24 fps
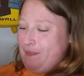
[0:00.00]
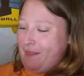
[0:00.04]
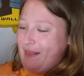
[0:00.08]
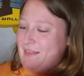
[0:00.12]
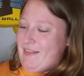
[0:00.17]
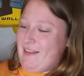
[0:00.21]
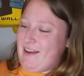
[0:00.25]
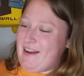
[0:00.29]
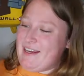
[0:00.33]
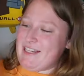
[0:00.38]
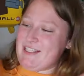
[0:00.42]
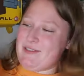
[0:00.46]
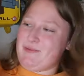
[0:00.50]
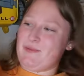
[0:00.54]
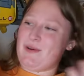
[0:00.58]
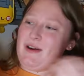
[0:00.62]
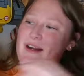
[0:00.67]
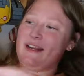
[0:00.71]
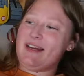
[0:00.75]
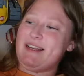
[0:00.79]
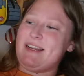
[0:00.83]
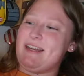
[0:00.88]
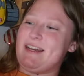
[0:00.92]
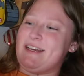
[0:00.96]
And the next
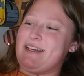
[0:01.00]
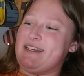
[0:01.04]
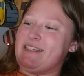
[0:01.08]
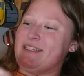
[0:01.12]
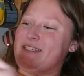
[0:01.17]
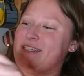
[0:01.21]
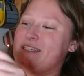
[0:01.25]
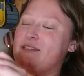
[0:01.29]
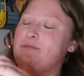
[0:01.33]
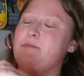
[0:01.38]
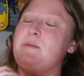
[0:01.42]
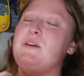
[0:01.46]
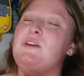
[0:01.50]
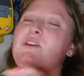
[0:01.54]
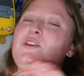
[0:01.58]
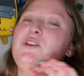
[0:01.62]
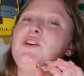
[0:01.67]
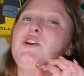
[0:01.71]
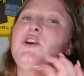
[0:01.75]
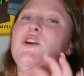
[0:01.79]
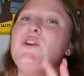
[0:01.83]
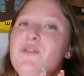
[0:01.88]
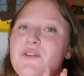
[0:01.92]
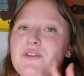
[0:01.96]
one is this
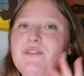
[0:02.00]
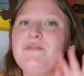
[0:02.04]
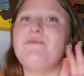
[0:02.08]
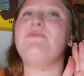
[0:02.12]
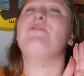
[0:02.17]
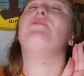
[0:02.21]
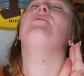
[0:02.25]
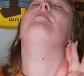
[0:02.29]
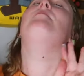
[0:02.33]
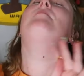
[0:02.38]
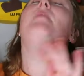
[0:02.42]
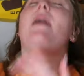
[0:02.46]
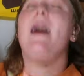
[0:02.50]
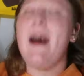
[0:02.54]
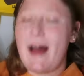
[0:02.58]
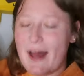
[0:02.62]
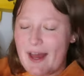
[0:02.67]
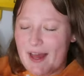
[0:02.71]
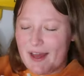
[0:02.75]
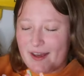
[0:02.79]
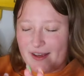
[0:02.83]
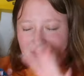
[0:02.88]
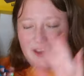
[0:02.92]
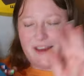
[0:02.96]
beautiful
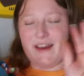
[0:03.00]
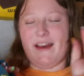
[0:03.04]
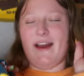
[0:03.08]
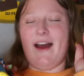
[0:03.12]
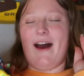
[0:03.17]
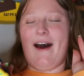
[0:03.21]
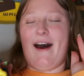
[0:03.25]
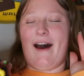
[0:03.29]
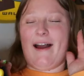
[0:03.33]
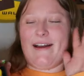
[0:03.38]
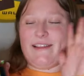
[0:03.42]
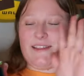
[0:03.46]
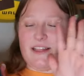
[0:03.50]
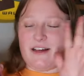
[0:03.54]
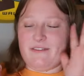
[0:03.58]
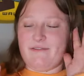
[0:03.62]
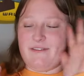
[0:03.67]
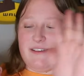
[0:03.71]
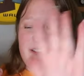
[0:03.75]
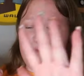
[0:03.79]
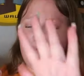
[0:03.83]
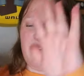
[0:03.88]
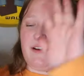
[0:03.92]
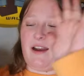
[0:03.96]
bag. I love
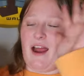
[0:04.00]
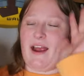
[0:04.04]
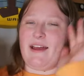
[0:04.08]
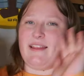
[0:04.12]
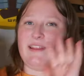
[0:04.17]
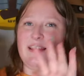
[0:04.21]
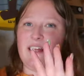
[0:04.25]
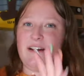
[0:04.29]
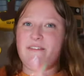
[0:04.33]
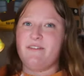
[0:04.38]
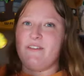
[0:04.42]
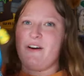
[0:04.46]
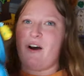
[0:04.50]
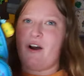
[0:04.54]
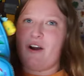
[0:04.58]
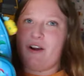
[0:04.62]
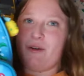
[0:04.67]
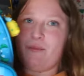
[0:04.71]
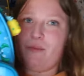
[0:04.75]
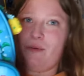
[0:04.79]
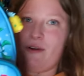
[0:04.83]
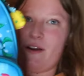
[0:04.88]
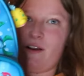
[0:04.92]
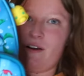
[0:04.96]
this one. I love the
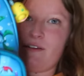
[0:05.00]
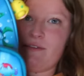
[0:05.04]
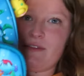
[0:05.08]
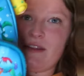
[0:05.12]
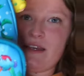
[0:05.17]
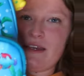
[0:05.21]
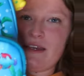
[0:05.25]
art print on